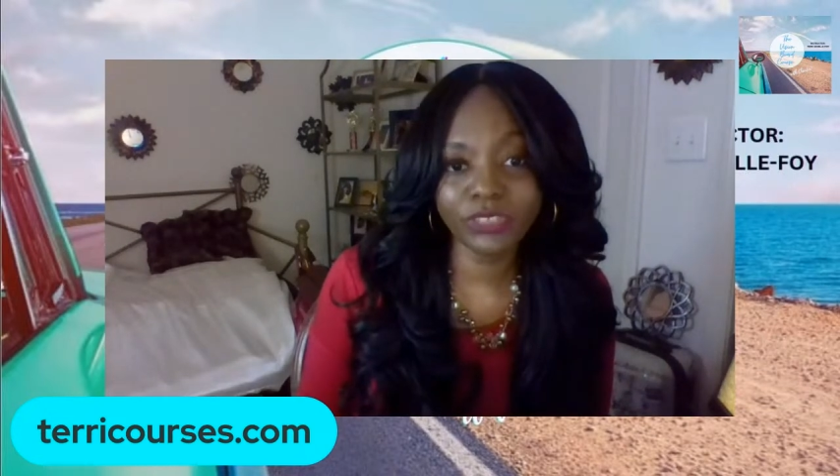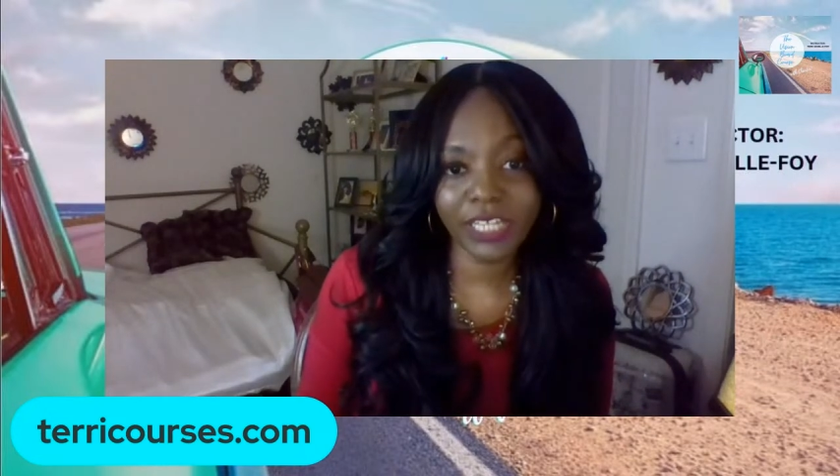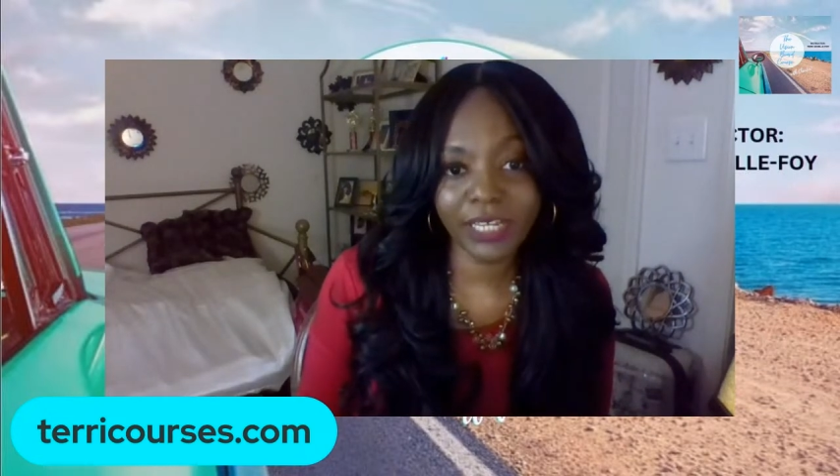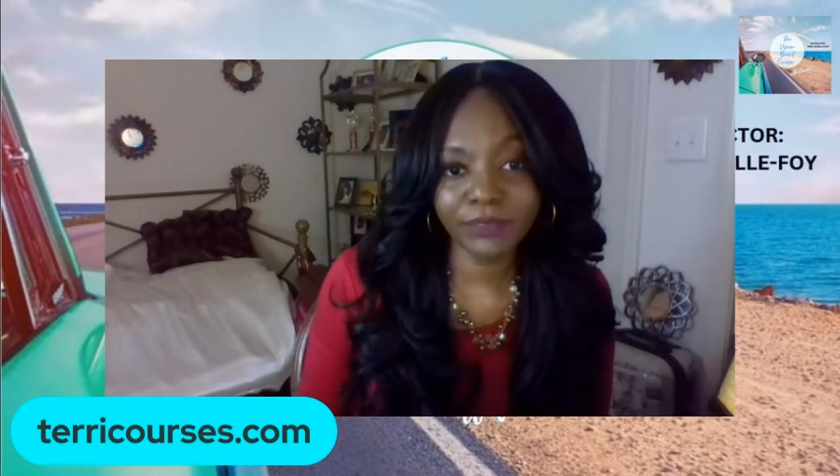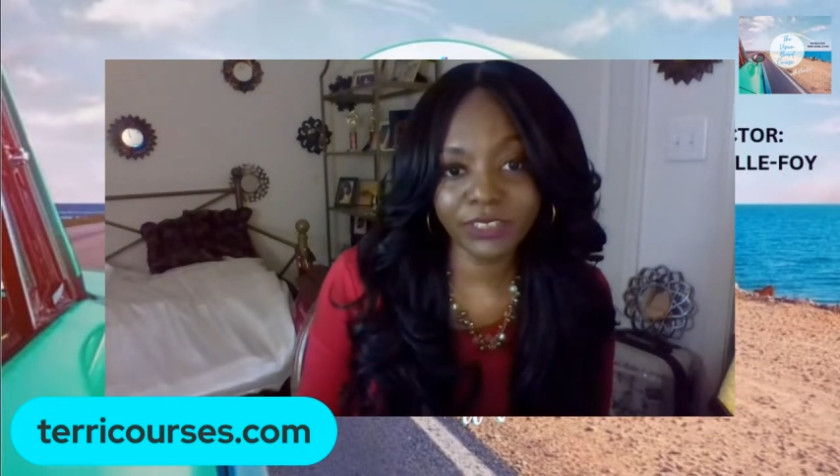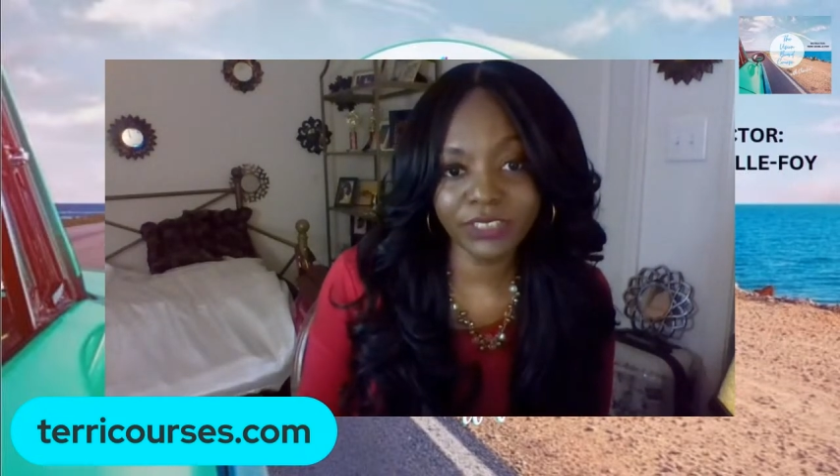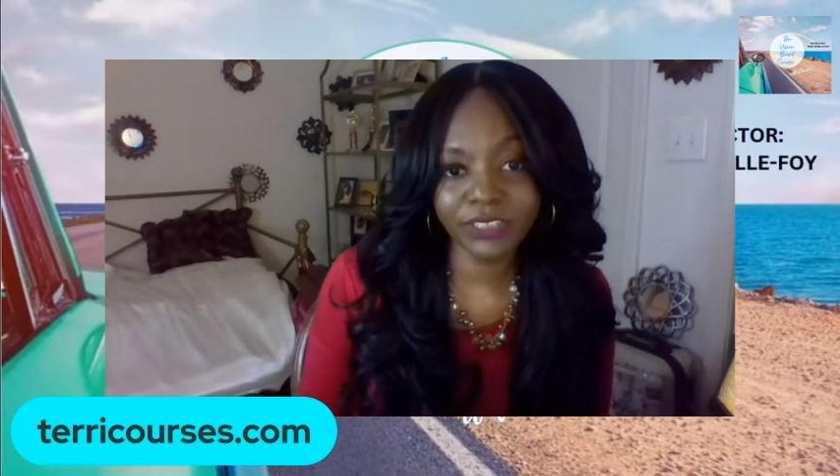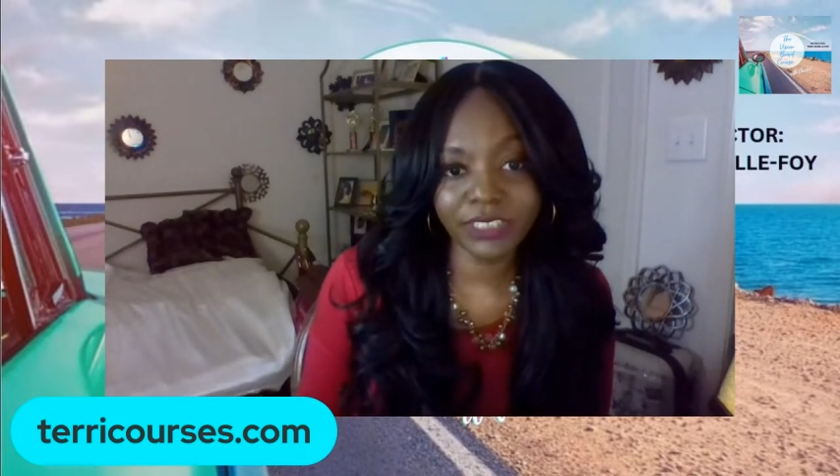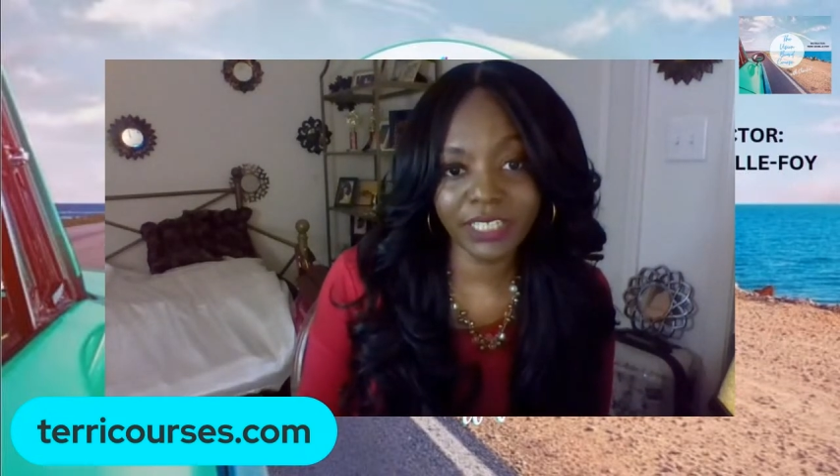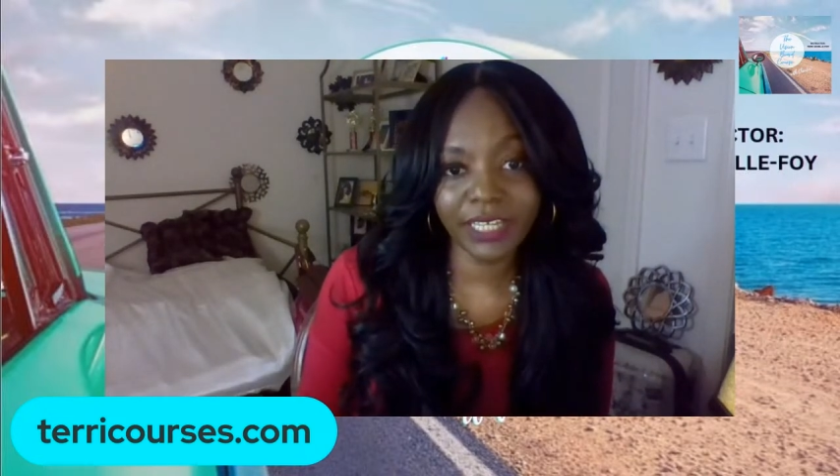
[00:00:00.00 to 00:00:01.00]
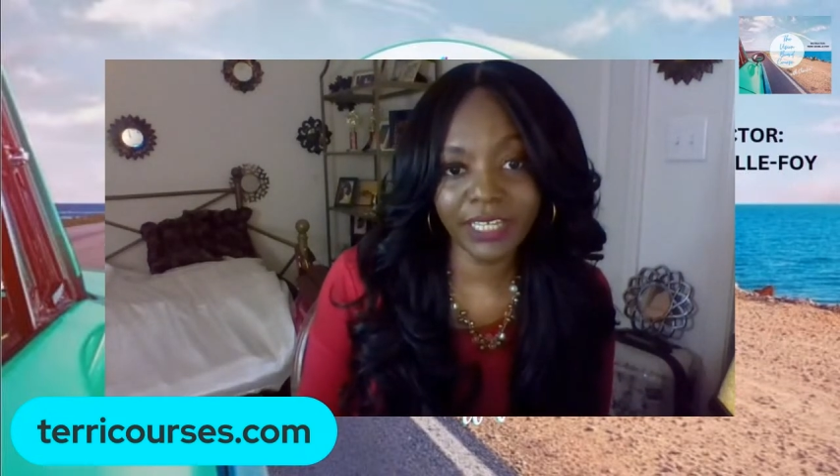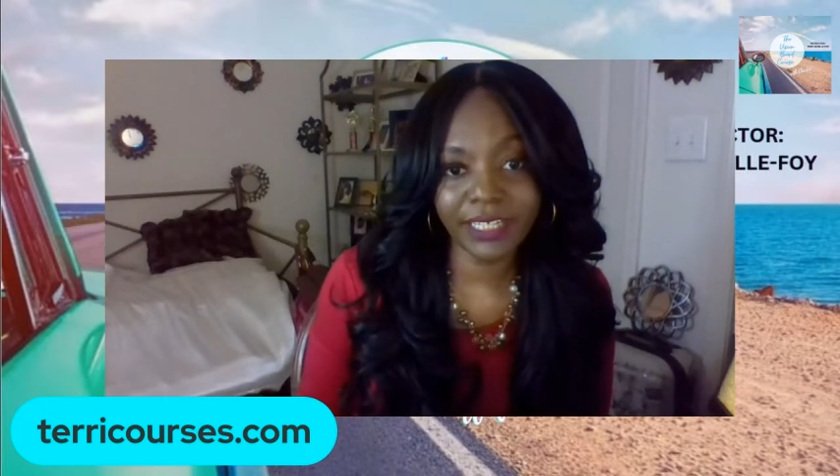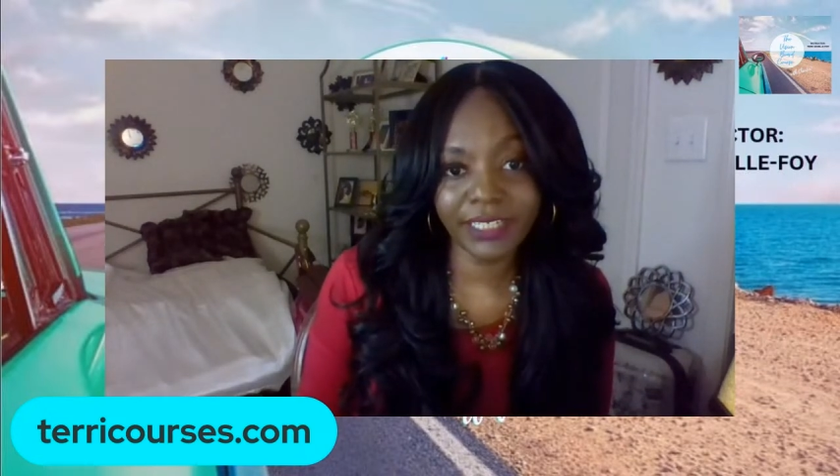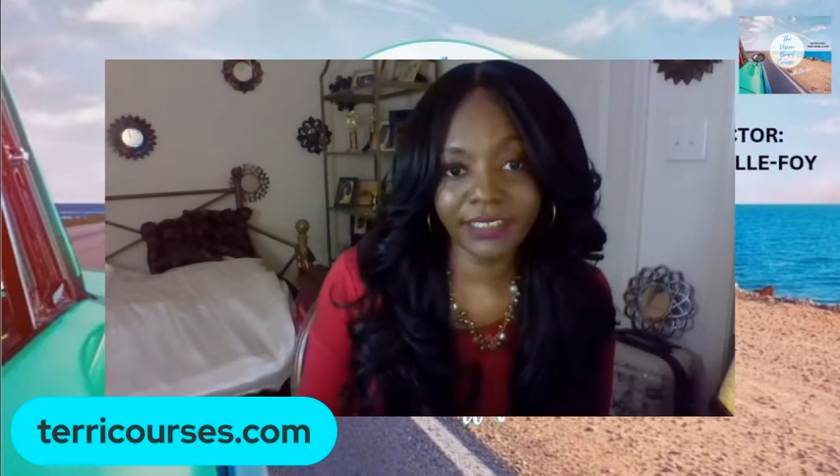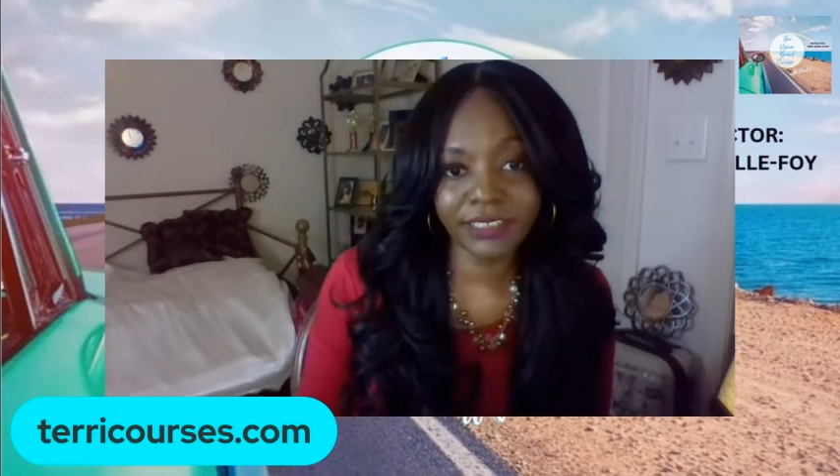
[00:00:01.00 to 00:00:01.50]
chapters
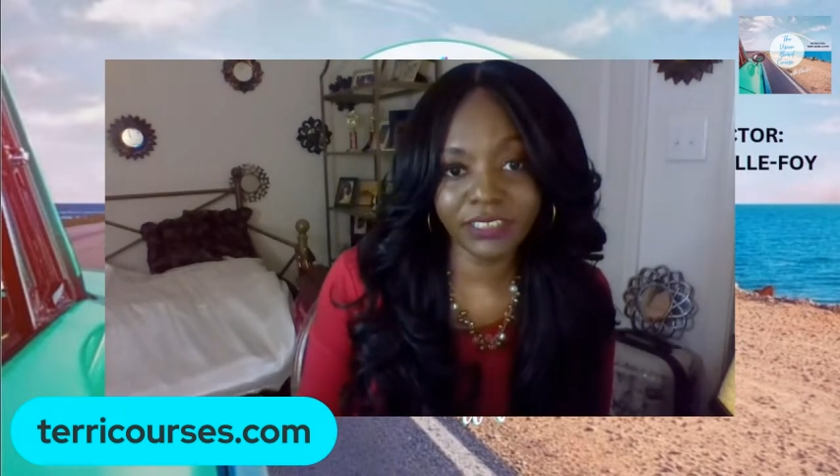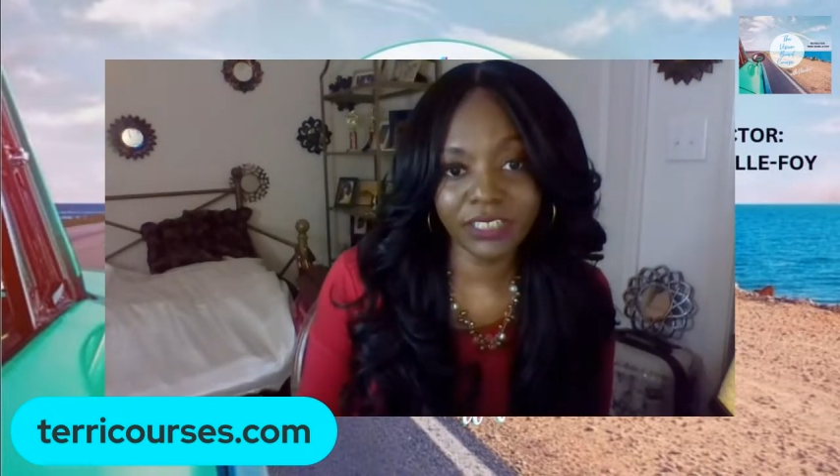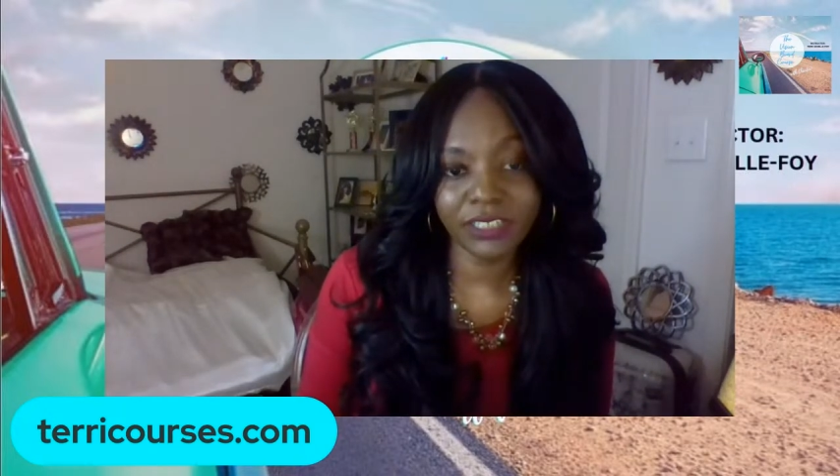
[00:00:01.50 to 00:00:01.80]
and